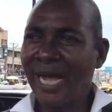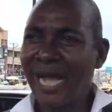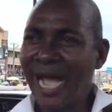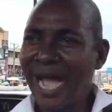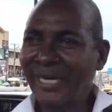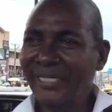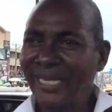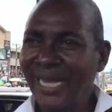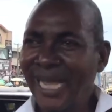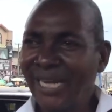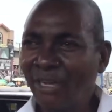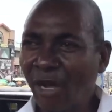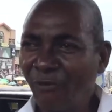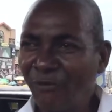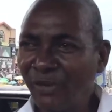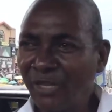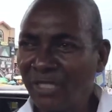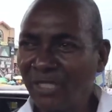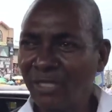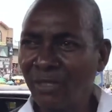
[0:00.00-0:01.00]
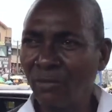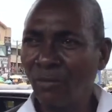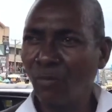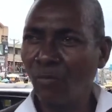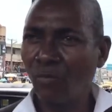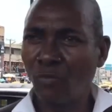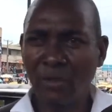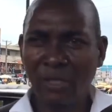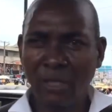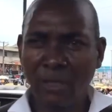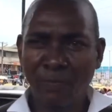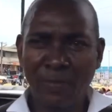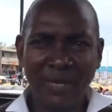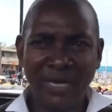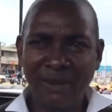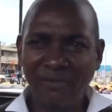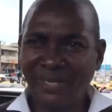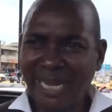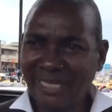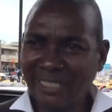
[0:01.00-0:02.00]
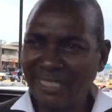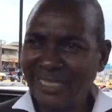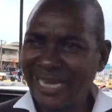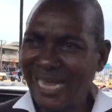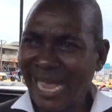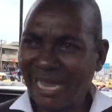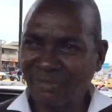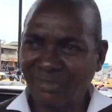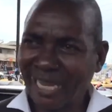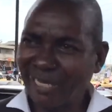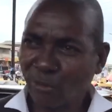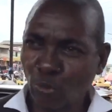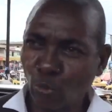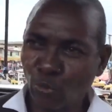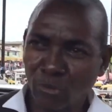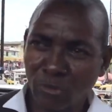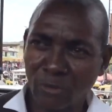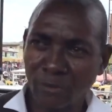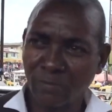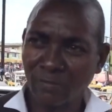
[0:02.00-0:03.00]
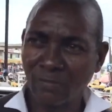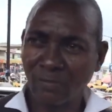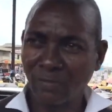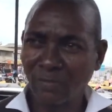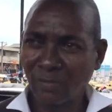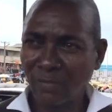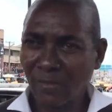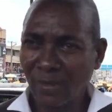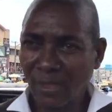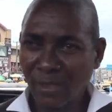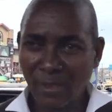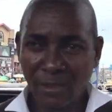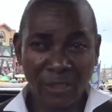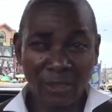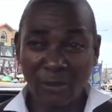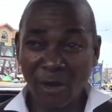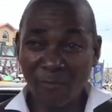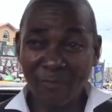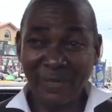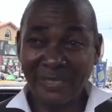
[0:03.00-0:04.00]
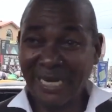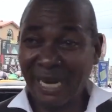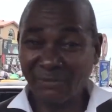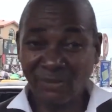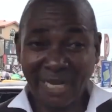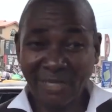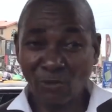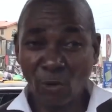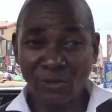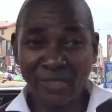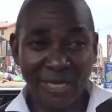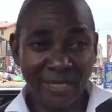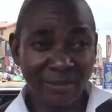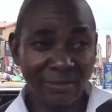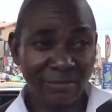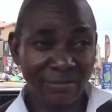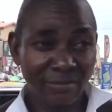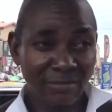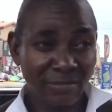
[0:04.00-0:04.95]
At the end of it, we believe that they have settled, the government have settled them.